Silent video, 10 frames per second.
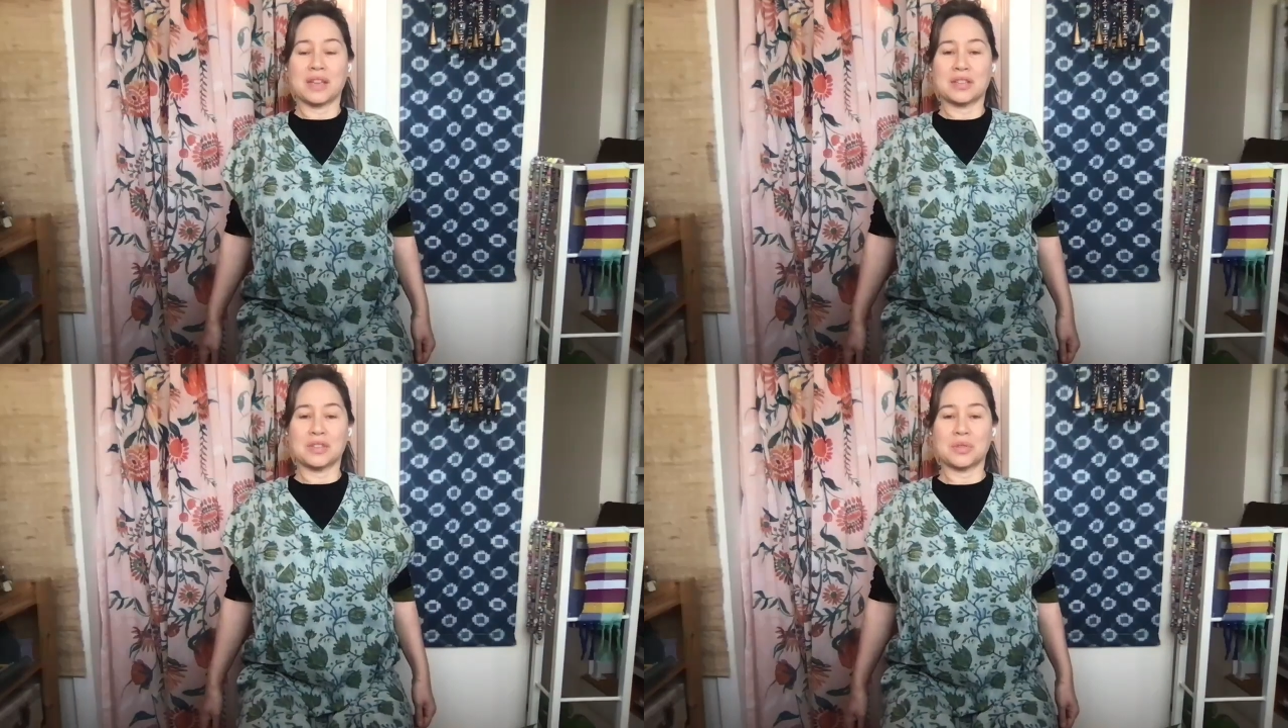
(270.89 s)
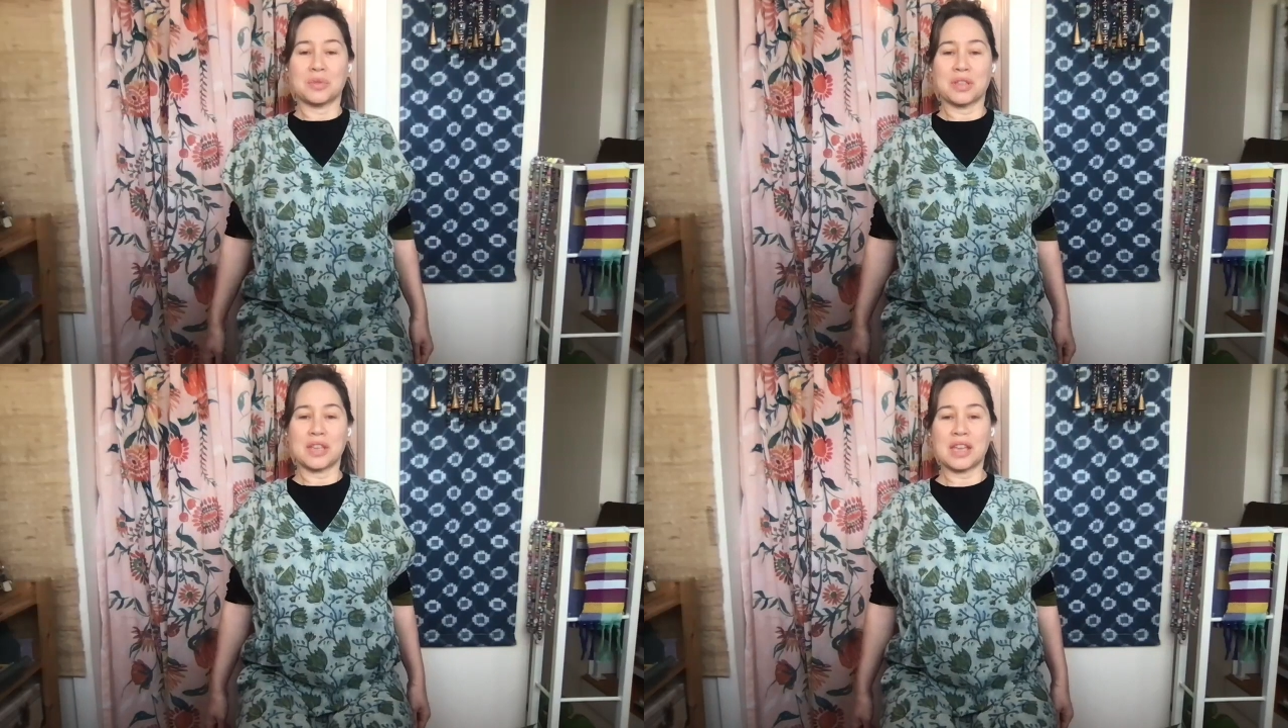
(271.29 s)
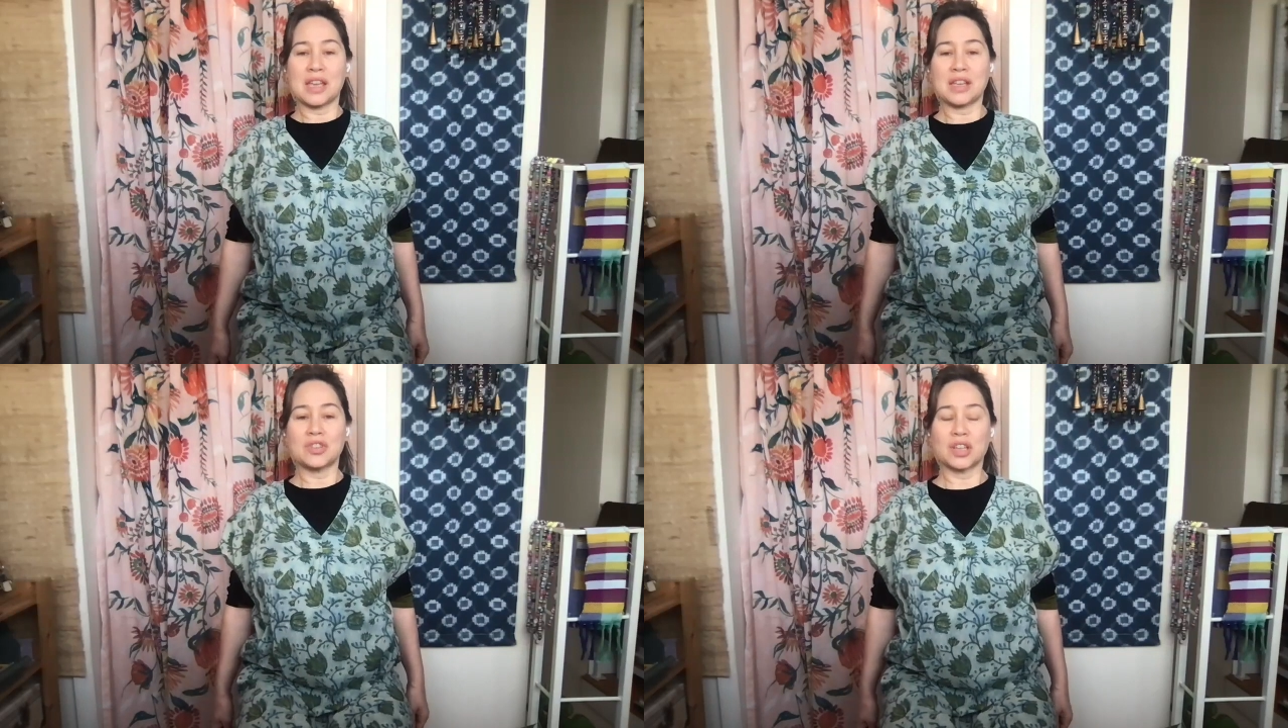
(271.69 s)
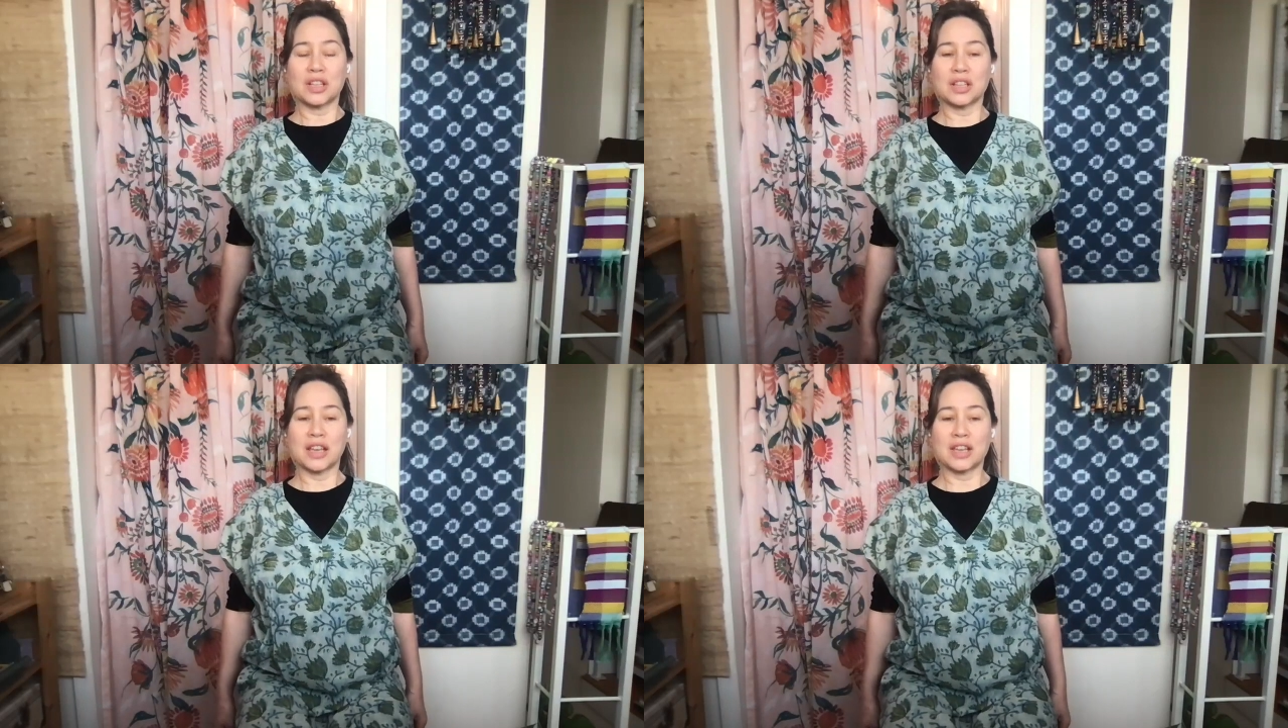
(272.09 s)
So with each
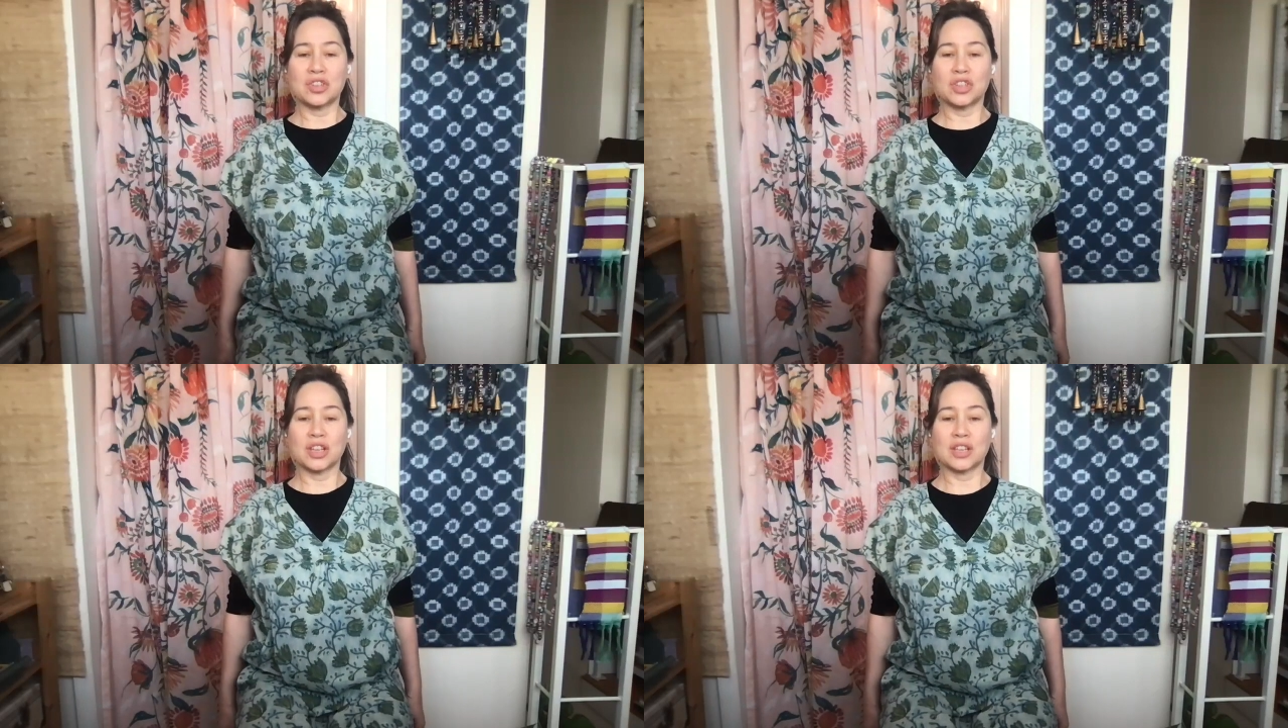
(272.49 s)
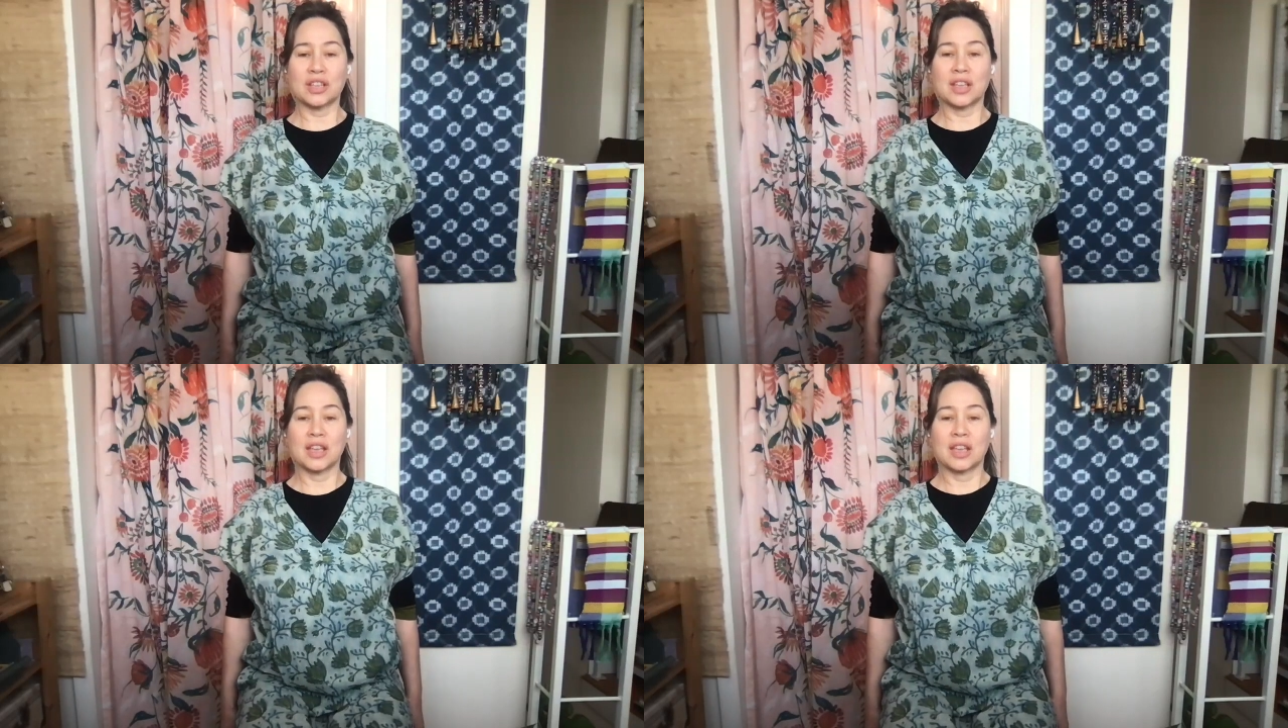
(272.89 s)
inhalation,